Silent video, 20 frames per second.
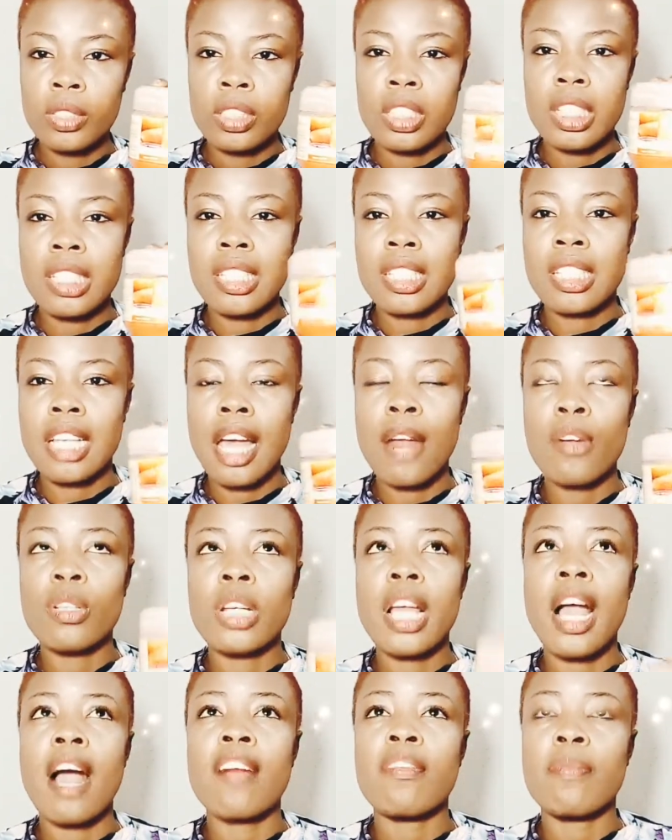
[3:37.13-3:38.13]
This is carrot.
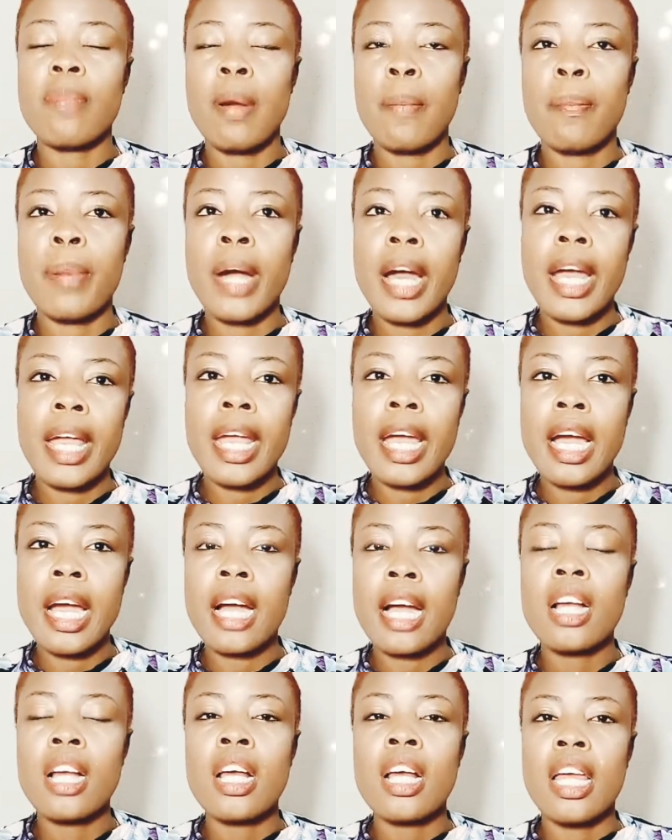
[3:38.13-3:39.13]
They have
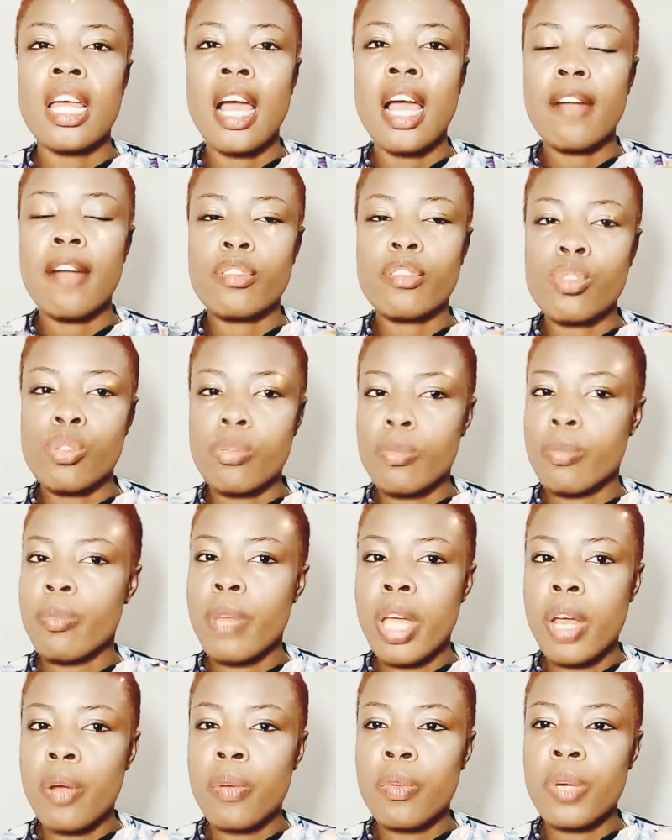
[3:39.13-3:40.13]
papaya, they have
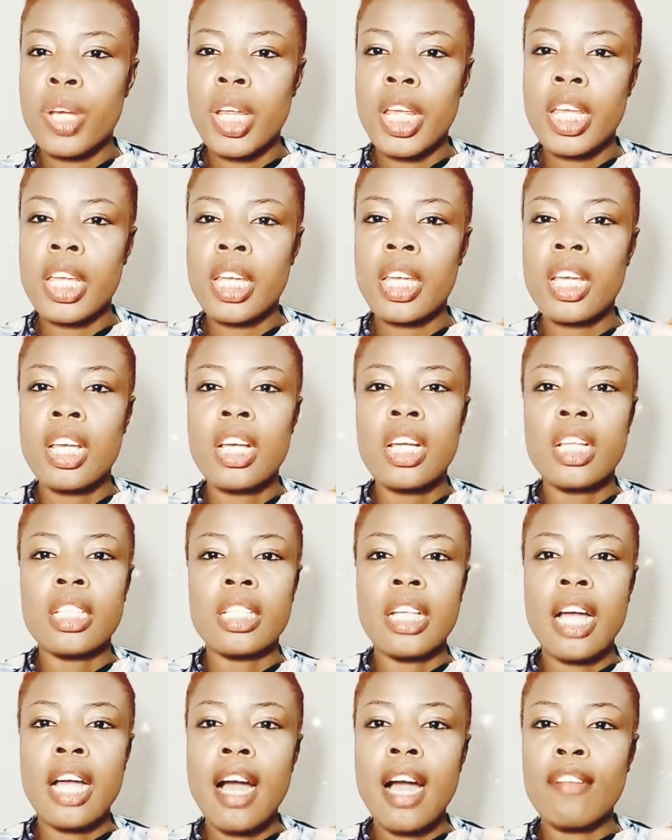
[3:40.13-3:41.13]
turmeric,
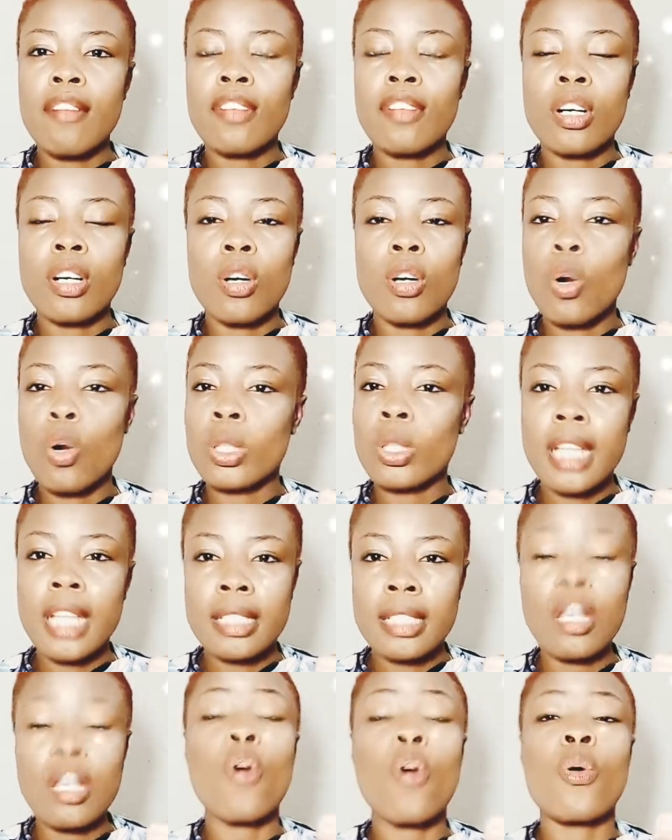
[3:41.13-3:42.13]
they have all
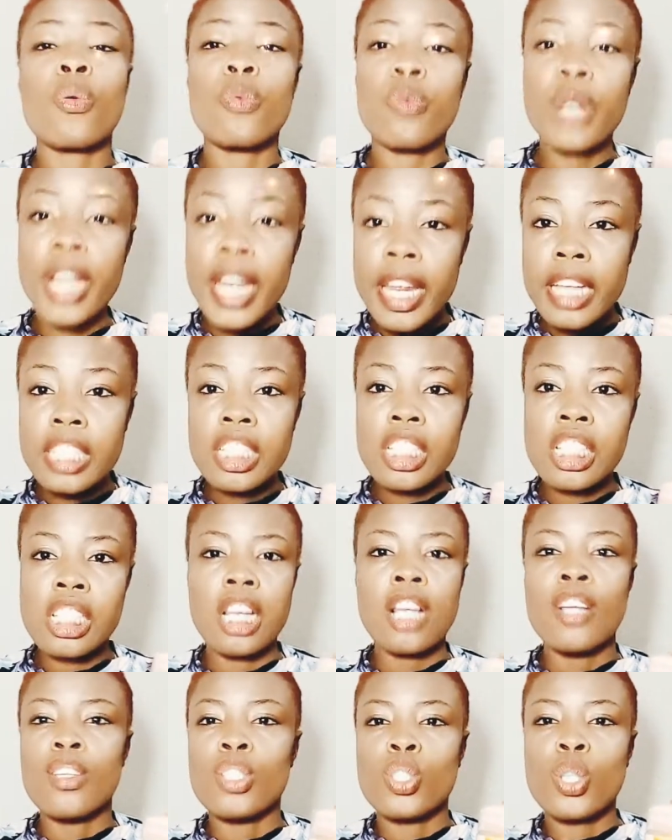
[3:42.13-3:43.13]
that orange.
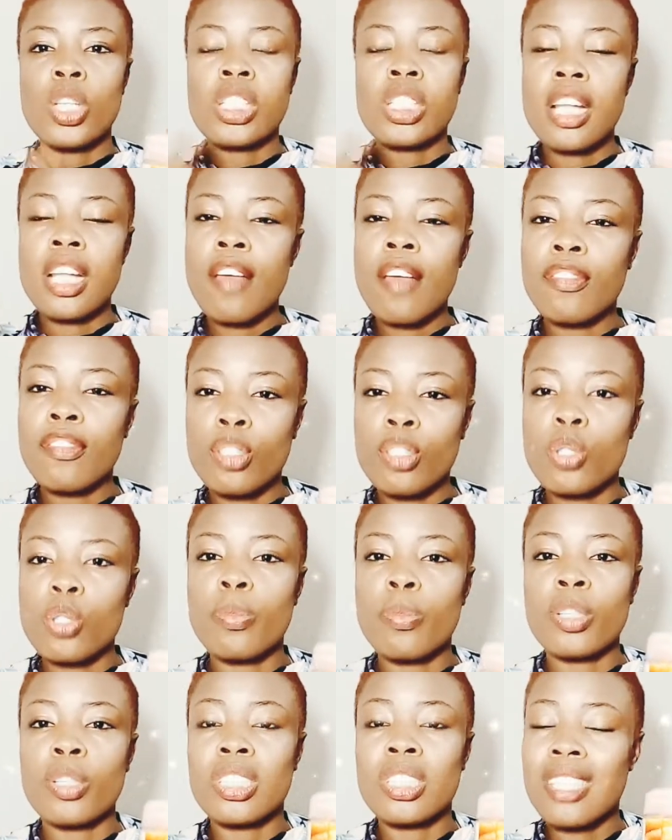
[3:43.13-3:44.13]
So it's left for you,
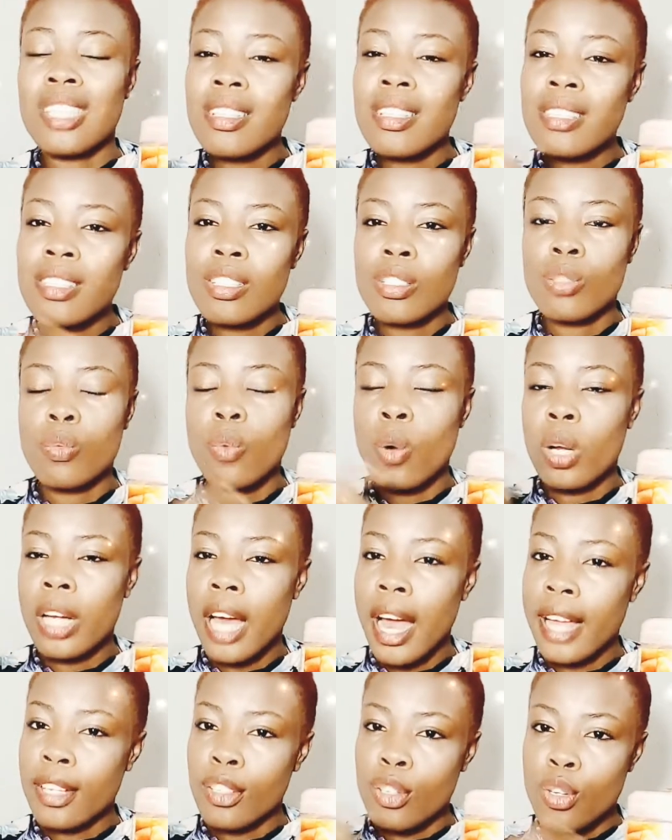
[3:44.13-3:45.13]
but this is what
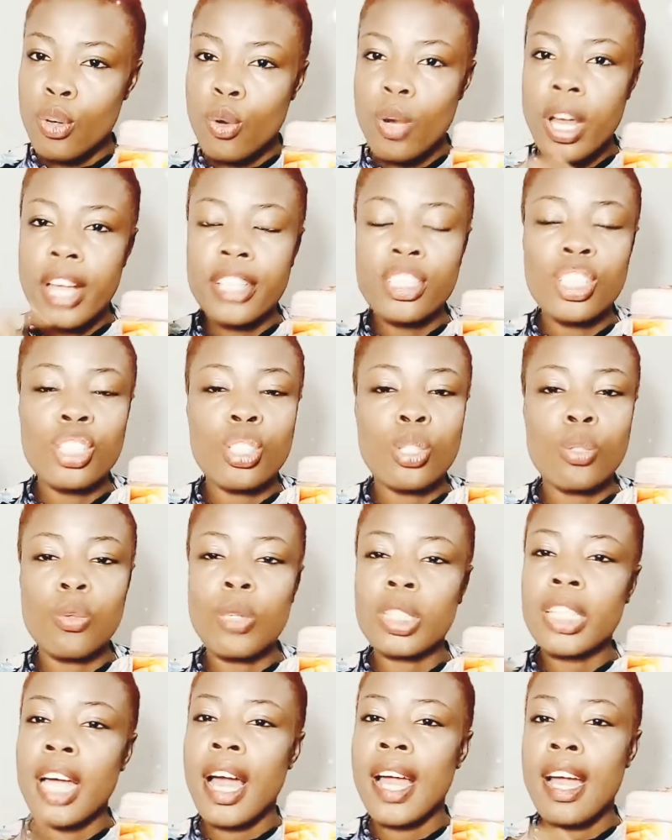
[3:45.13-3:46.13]
I know and this is
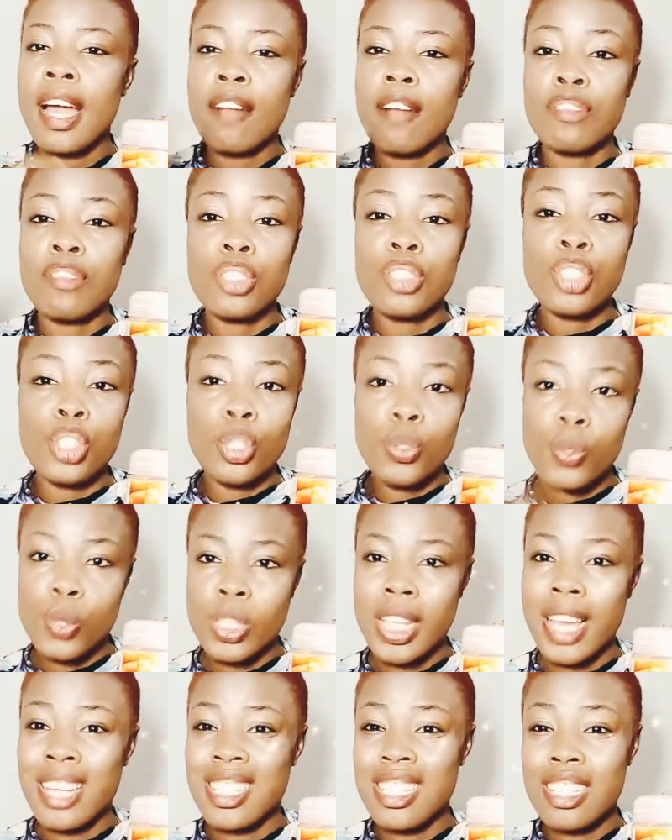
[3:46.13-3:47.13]
what I have
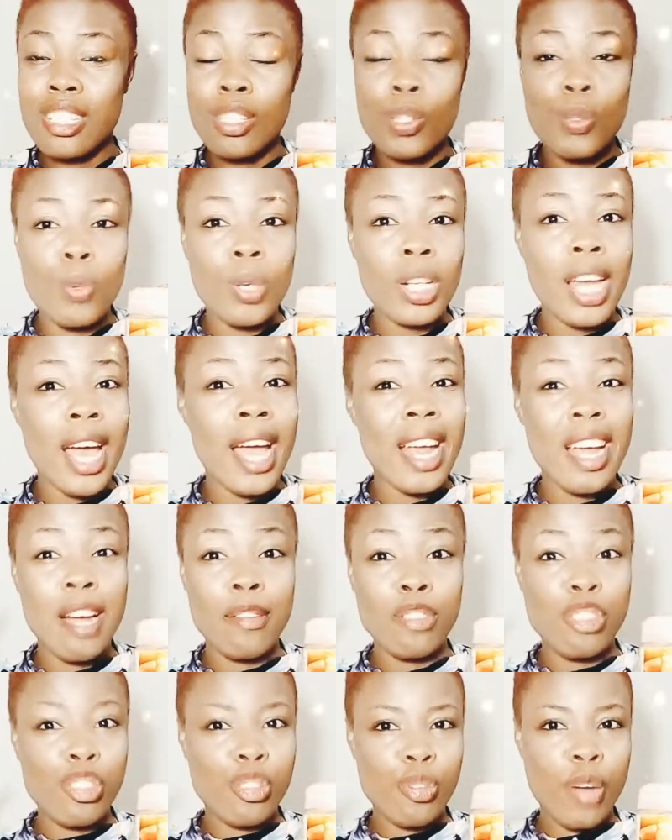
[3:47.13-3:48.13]
used and this is what I
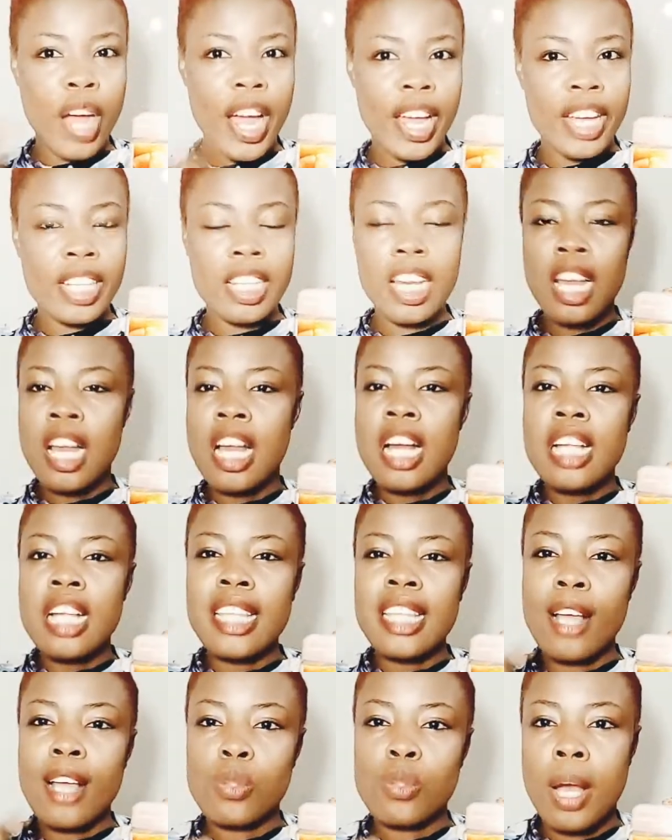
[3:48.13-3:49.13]
have tried.
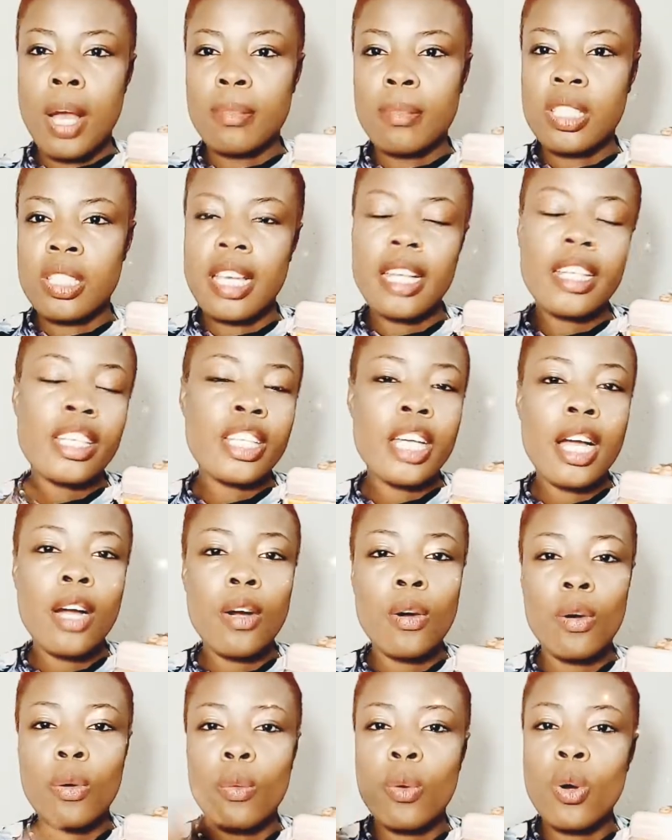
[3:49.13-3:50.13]
That's why I'm telling you
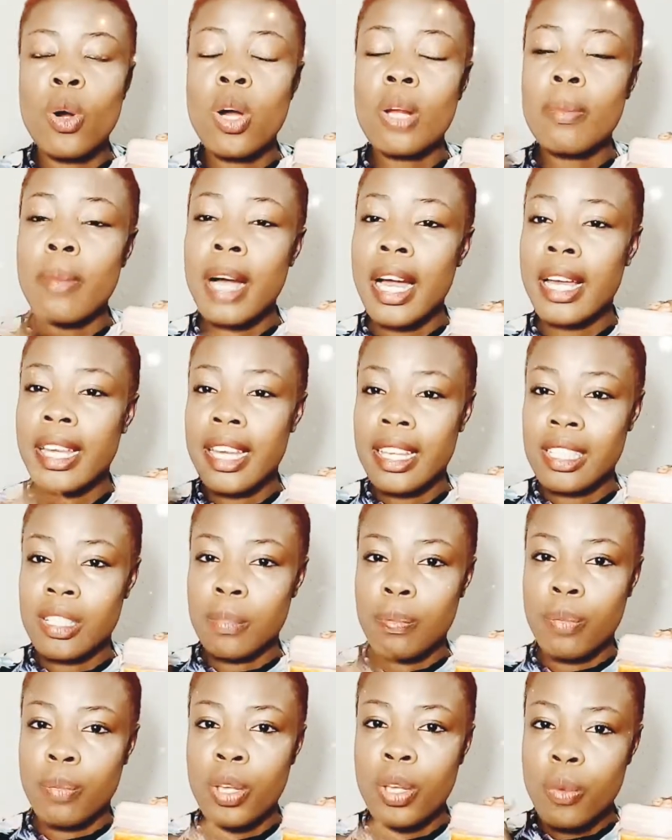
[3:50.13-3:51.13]
all my
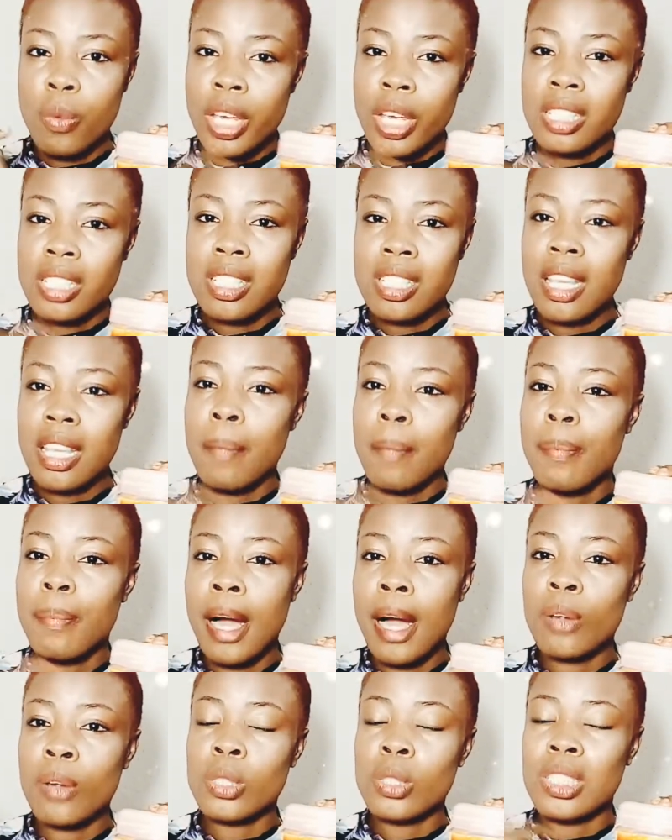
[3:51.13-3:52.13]
experience
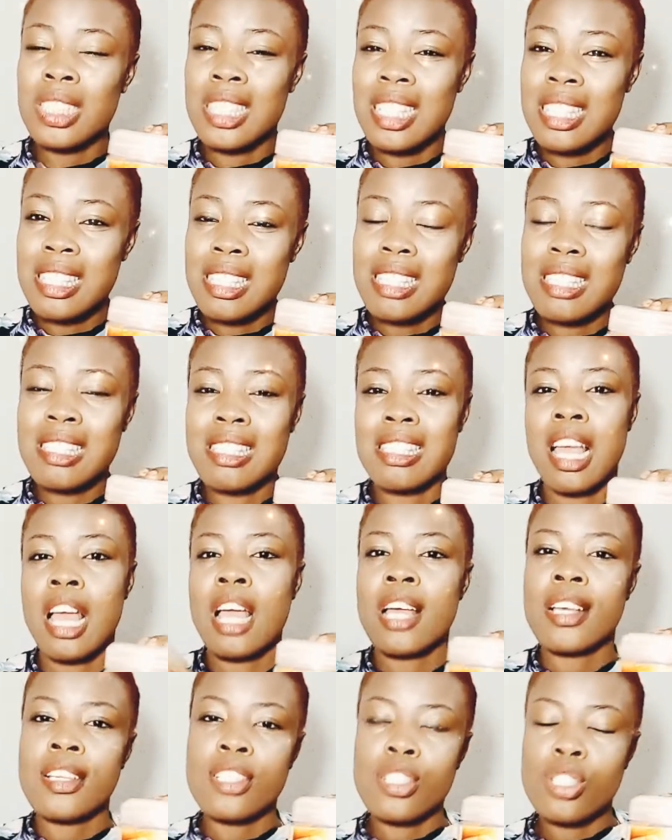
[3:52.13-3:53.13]
about this
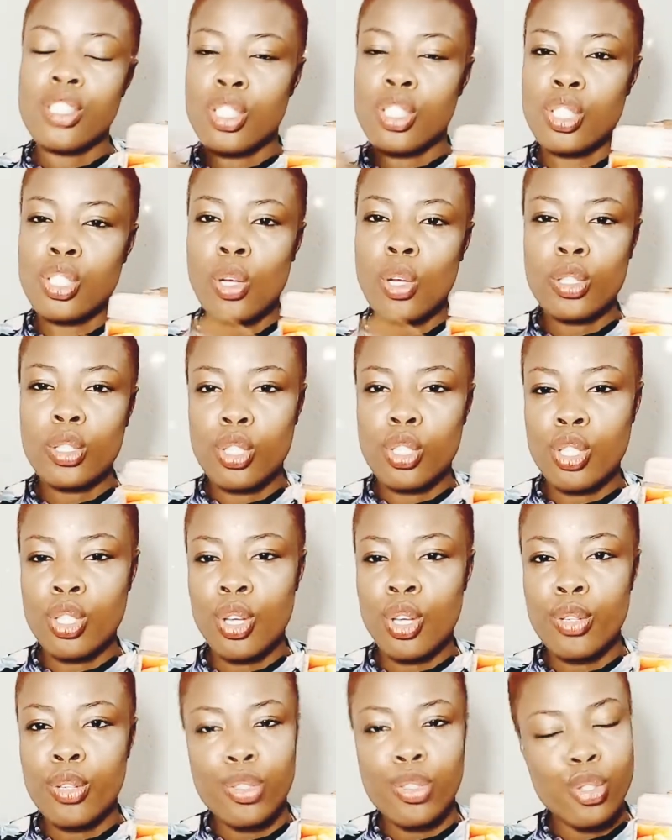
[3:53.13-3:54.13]
salt
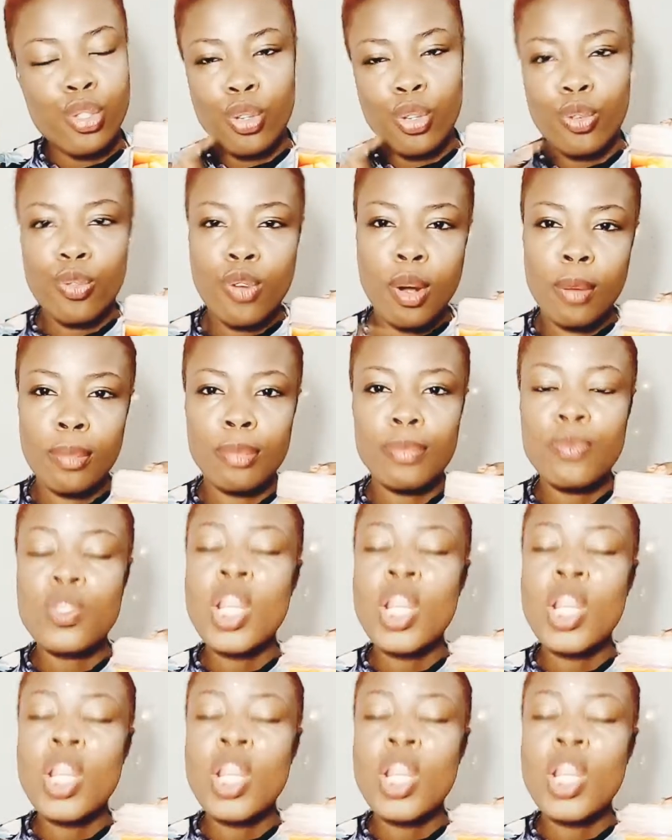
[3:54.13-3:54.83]
scrub.